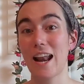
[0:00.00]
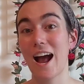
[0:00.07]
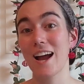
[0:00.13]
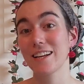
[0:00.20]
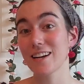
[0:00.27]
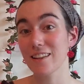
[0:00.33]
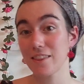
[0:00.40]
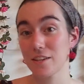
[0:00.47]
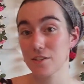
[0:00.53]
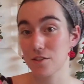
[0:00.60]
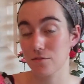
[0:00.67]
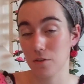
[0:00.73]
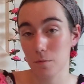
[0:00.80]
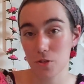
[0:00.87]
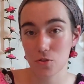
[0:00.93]
I got
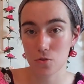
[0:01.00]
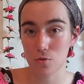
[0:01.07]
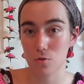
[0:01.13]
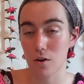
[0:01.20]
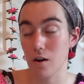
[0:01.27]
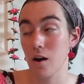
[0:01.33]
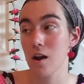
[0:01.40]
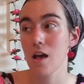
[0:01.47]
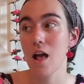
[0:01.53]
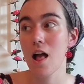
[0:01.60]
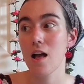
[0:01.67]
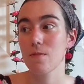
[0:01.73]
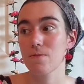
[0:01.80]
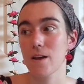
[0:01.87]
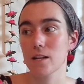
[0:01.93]
this from a store
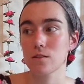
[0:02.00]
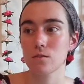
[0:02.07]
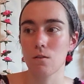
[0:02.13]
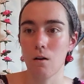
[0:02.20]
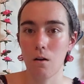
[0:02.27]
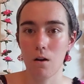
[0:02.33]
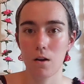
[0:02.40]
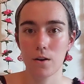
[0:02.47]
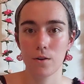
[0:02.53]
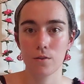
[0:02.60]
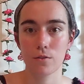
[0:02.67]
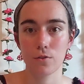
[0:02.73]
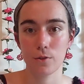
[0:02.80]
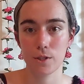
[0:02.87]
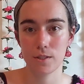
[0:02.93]
that's on
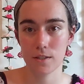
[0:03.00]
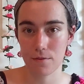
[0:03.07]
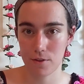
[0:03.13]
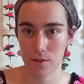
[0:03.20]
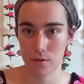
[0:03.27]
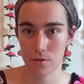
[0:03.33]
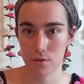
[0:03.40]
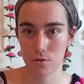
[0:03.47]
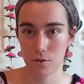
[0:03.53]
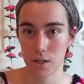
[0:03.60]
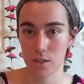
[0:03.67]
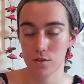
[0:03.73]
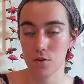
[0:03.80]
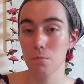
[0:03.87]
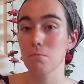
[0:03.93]
37th
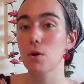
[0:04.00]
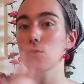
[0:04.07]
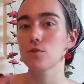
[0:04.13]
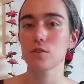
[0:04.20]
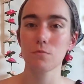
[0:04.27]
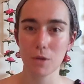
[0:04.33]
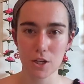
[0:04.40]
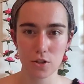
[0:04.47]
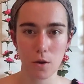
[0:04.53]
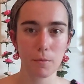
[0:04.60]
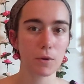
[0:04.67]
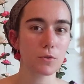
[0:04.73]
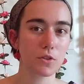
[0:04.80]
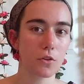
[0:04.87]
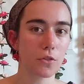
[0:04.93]
Street. So most of my
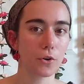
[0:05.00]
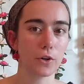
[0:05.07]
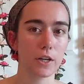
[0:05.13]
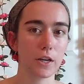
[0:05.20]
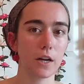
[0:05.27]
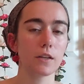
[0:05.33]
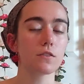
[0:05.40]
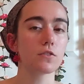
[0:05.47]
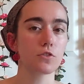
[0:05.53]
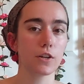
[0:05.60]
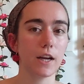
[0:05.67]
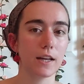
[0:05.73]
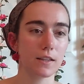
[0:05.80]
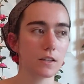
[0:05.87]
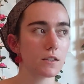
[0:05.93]
shopping was on 39th
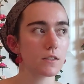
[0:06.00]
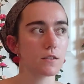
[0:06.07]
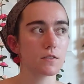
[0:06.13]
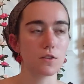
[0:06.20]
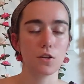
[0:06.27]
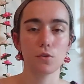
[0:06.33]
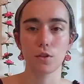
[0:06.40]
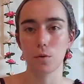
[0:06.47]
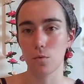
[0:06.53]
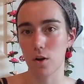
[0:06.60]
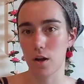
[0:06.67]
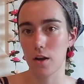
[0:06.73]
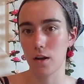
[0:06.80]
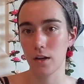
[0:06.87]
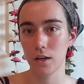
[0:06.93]
Street. I think this is the only
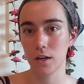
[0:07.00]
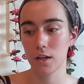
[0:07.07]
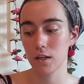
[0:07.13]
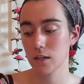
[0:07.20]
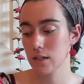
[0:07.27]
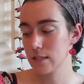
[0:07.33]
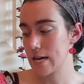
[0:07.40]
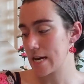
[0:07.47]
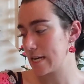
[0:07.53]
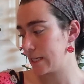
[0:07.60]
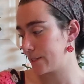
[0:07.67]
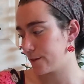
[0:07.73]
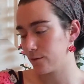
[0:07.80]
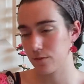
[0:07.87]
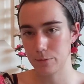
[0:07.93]
one that
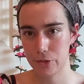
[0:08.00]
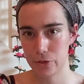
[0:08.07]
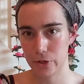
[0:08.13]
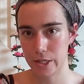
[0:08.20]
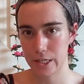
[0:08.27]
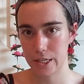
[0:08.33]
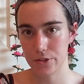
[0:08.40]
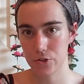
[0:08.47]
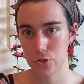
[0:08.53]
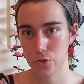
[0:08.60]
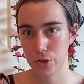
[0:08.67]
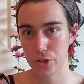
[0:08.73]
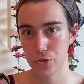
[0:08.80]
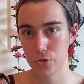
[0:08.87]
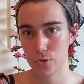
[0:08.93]
isn't from a 39th
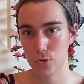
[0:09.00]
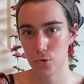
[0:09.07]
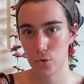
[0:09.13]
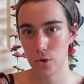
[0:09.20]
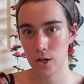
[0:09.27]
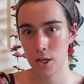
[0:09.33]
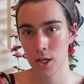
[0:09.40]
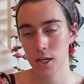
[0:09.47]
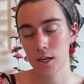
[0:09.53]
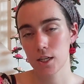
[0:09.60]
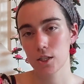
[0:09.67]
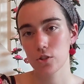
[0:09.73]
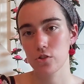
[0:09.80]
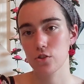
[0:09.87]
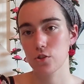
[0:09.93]
Street store.
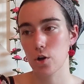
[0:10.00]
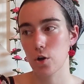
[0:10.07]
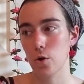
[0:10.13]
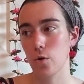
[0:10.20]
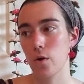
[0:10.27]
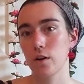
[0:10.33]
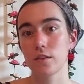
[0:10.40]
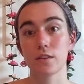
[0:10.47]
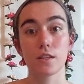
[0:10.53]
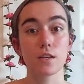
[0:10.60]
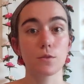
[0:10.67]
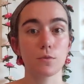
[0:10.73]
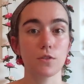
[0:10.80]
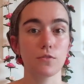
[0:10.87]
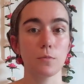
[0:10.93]
So
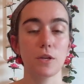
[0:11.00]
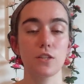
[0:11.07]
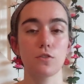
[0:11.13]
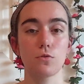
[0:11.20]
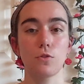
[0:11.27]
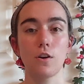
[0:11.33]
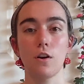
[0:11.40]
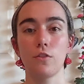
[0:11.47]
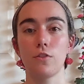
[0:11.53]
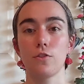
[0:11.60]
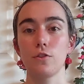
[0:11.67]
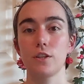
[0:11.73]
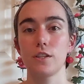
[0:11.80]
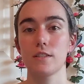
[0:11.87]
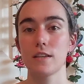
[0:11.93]
this was from a store on
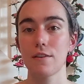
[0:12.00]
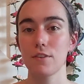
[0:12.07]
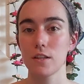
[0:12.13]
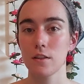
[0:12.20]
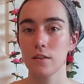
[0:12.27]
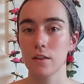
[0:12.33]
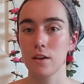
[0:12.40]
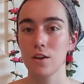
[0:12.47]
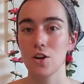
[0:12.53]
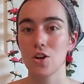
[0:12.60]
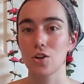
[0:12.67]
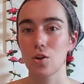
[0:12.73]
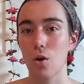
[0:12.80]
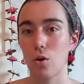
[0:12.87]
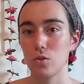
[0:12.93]
37th
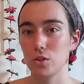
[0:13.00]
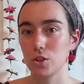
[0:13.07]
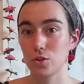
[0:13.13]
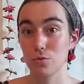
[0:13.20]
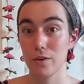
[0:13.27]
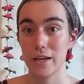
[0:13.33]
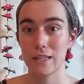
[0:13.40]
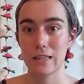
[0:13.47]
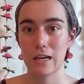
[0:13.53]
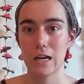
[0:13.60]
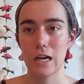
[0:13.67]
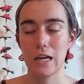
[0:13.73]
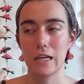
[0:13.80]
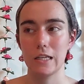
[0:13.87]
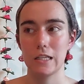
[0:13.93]
called Gray
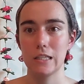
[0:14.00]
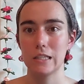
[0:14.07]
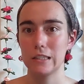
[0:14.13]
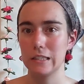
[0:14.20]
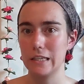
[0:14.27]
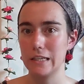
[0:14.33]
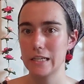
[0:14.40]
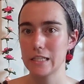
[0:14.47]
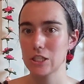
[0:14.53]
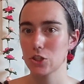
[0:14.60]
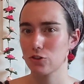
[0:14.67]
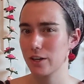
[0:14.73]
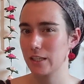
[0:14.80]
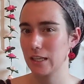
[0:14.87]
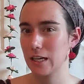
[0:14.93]
Line Linens,
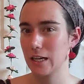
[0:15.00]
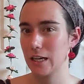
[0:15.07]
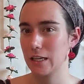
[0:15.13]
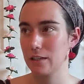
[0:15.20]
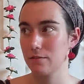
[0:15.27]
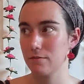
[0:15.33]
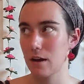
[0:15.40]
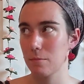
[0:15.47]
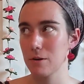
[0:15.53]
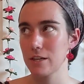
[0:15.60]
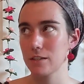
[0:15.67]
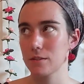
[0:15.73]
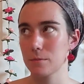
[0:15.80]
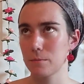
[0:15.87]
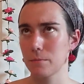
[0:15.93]
Gray Line
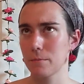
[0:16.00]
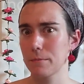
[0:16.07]
Fabrics.